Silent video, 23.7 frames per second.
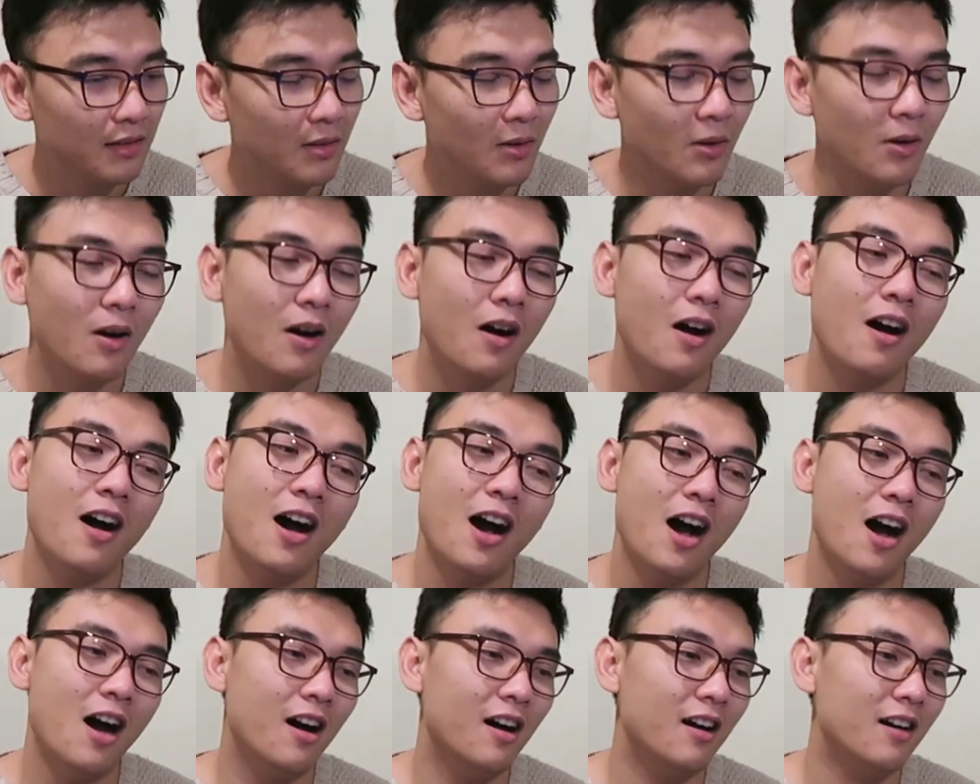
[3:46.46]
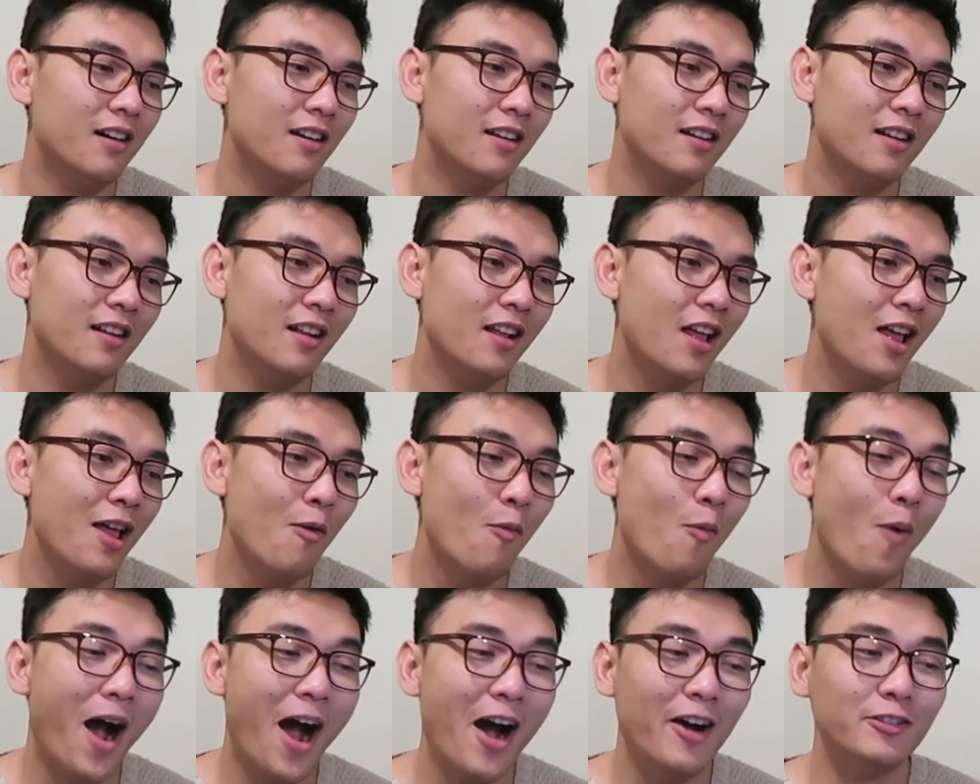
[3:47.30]
Wow.
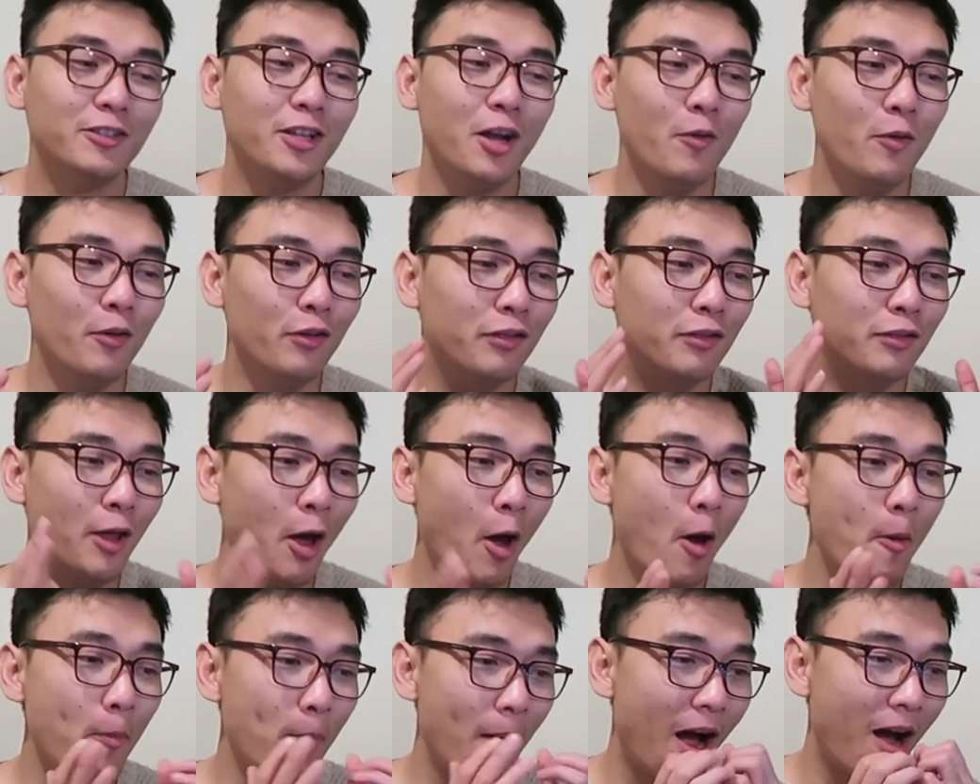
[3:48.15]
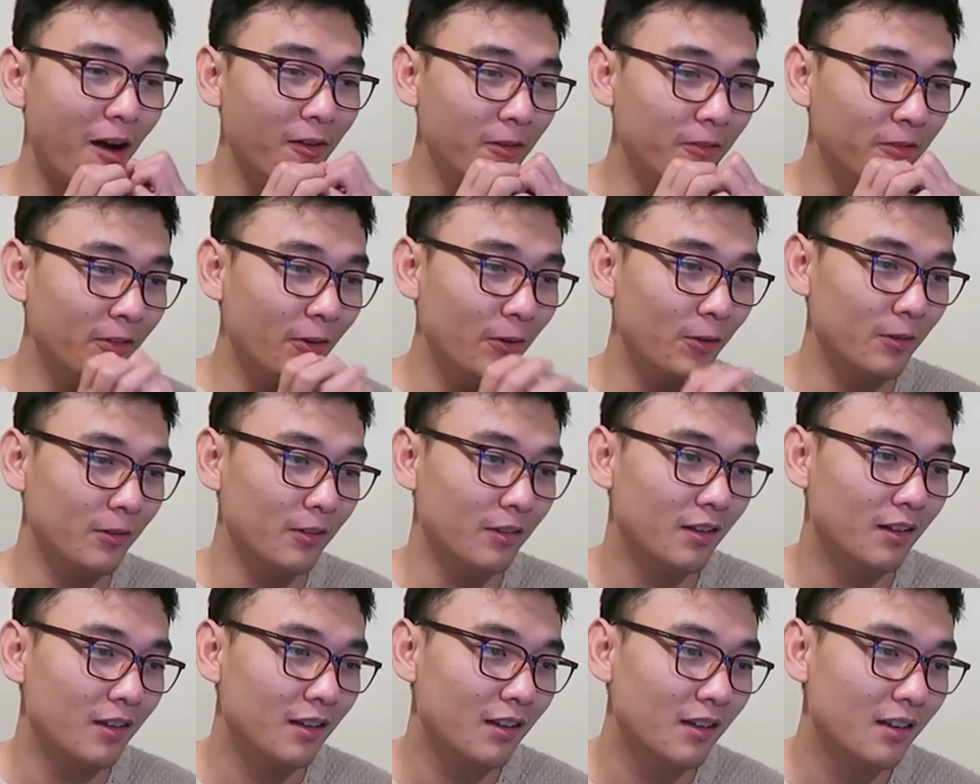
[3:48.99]
Wow, that was so
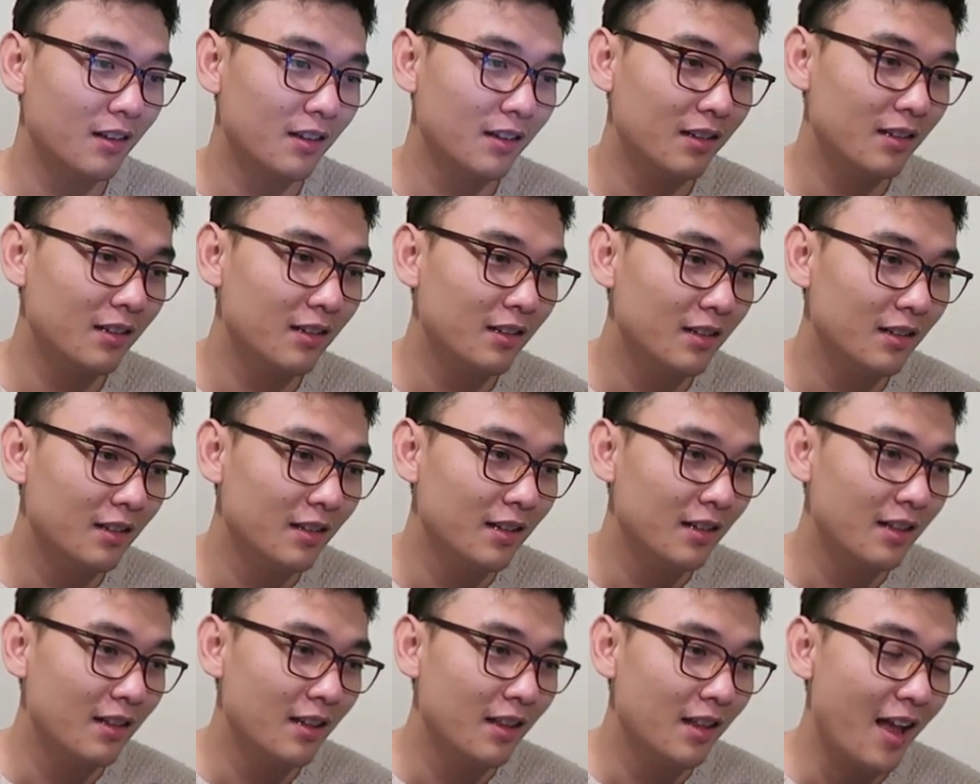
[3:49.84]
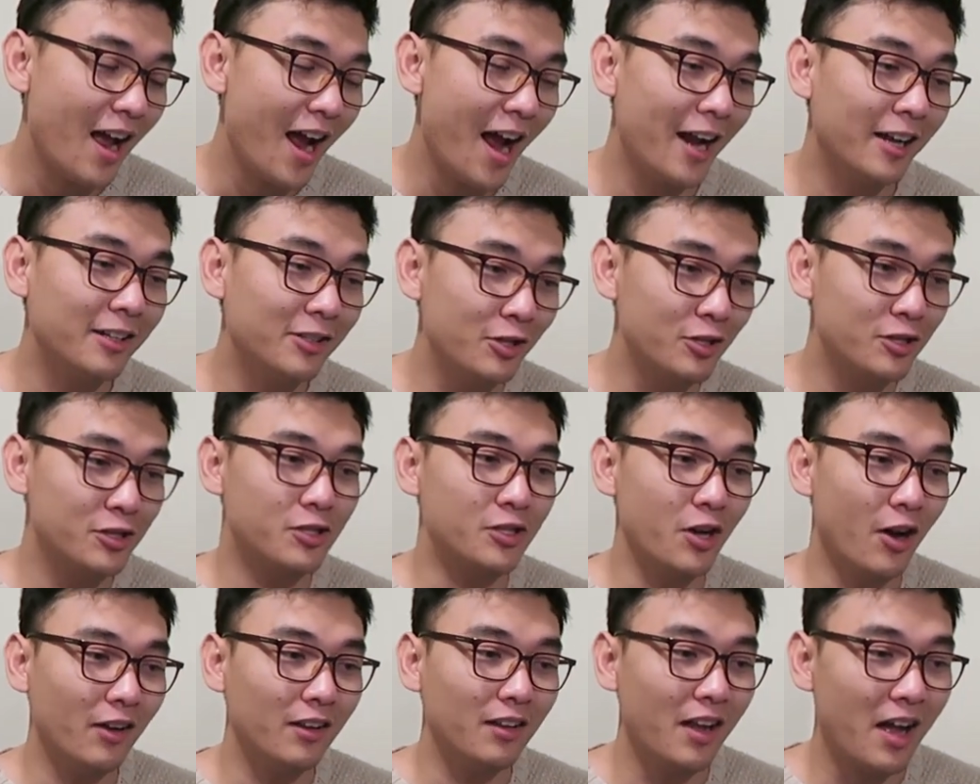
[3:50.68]
powerful. And the
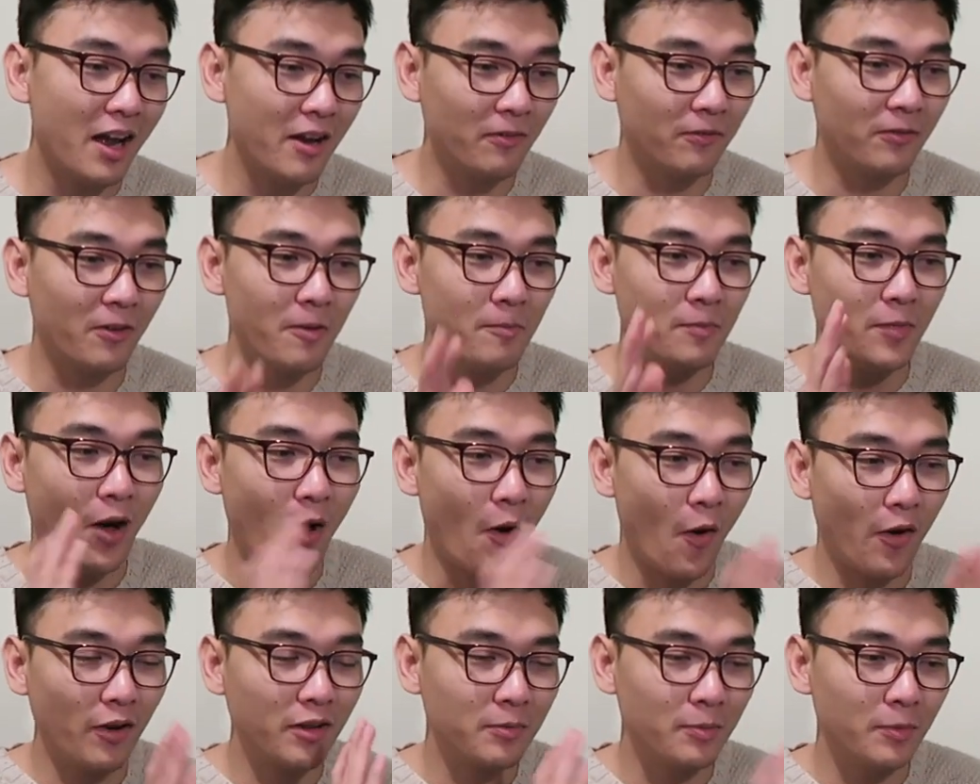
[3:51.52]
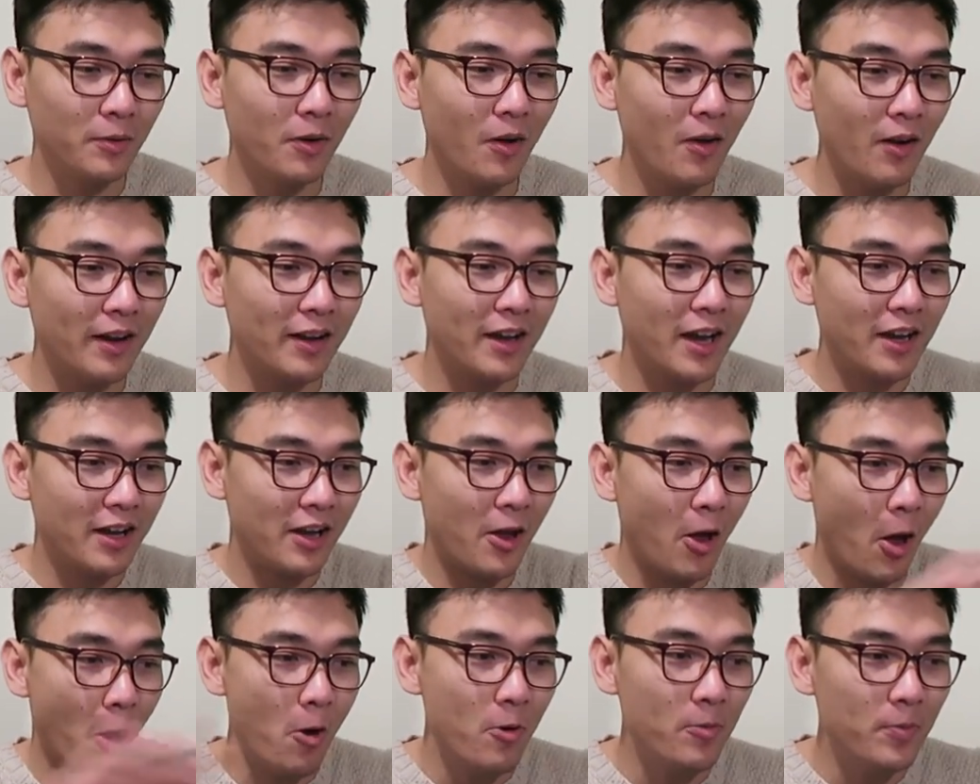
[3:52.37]
shot like from the hospital and then
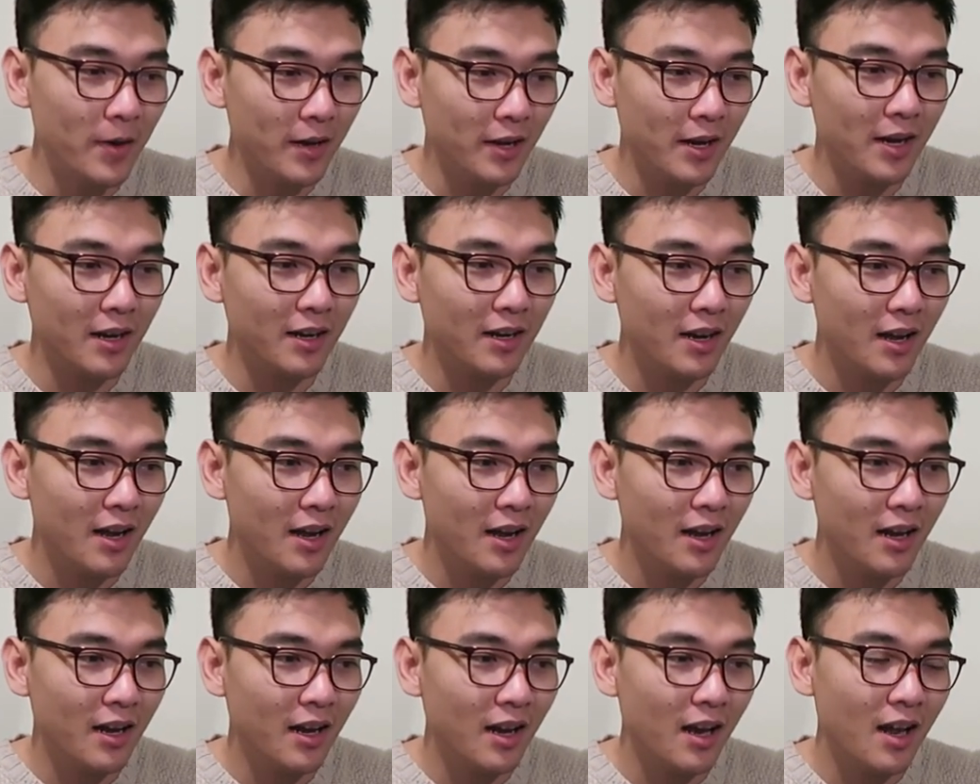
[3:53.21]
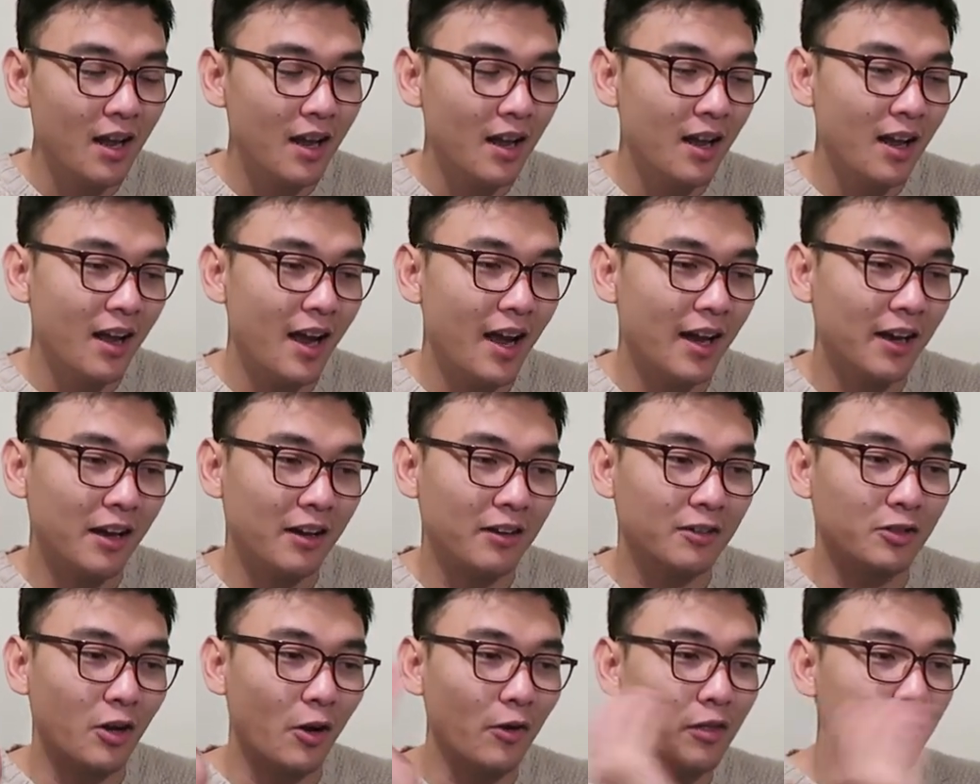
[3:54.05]
you open it and
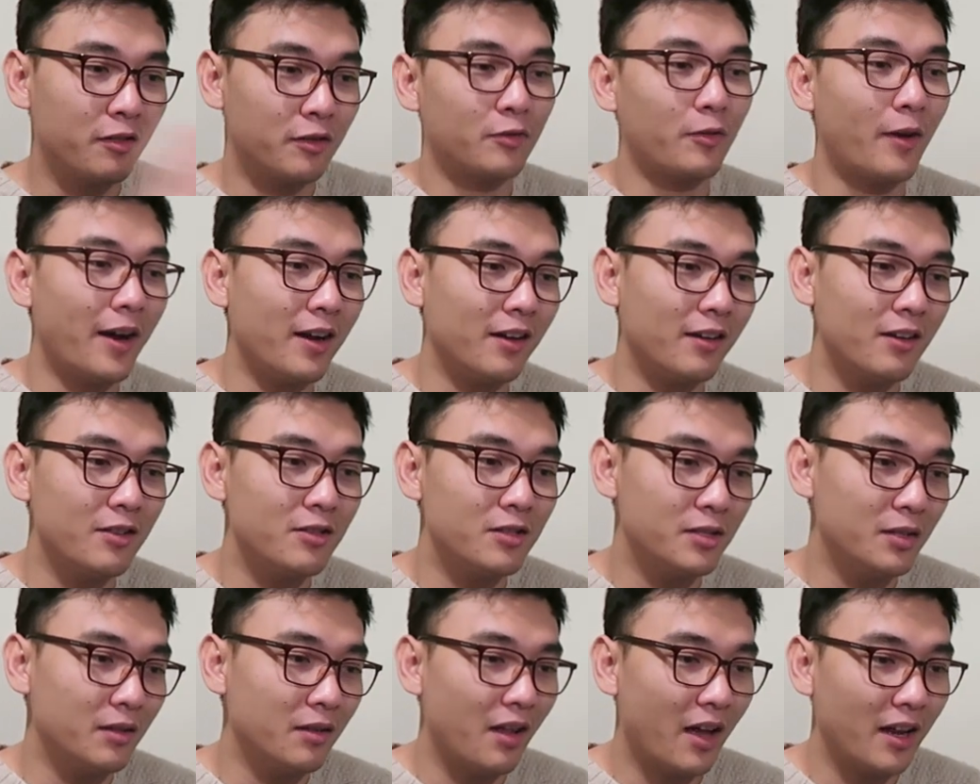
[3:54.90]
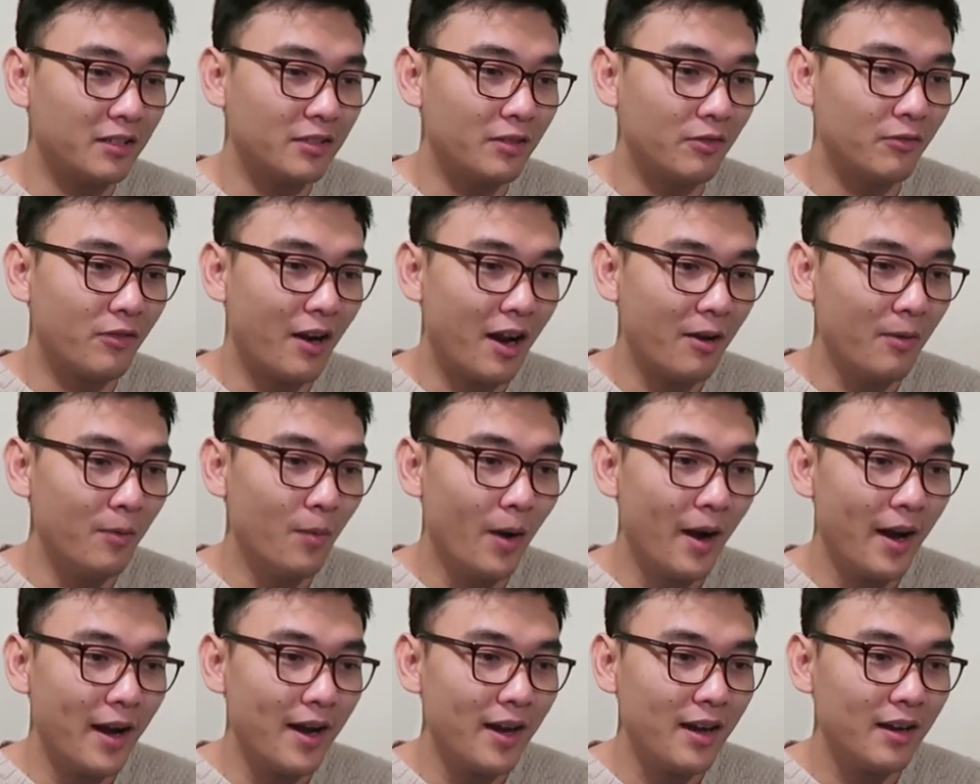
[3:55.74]
then go straight into like the
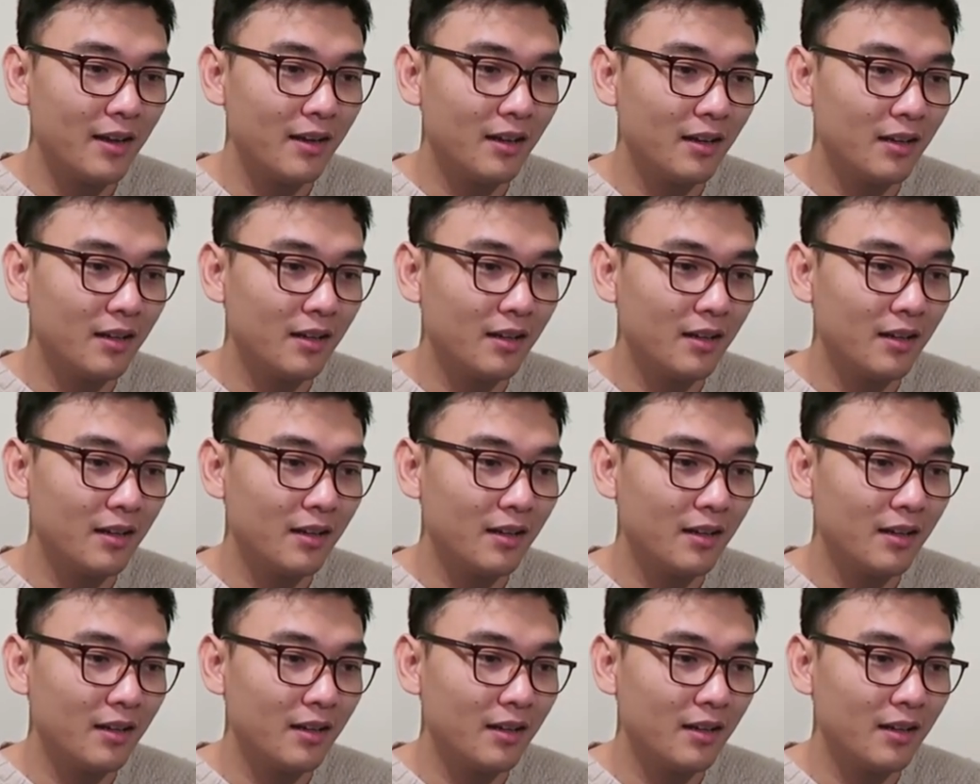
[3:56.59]
runway.